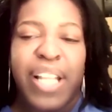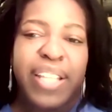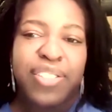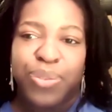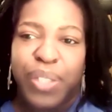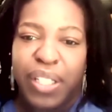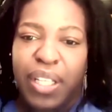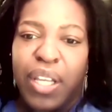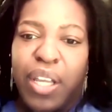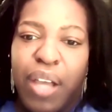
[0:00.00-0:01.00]
last week.
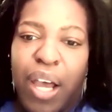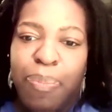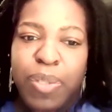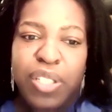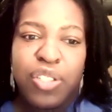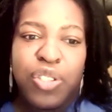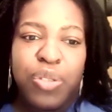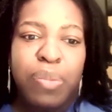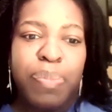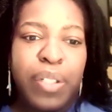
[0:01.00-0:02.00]
Opposition to
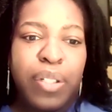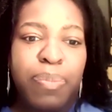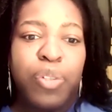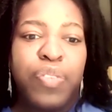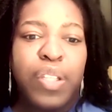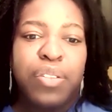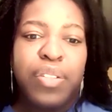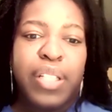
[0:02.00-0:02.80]
a bill moving through the